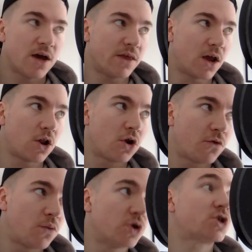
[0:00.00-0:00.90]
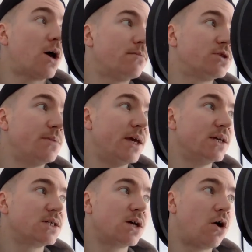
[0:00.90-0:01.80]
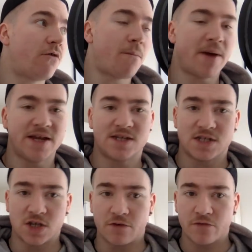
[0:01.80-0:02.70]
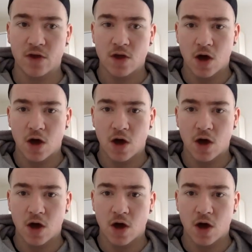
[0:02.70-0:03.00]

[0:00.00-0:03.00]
I think a lot of what's come to me is off a basis of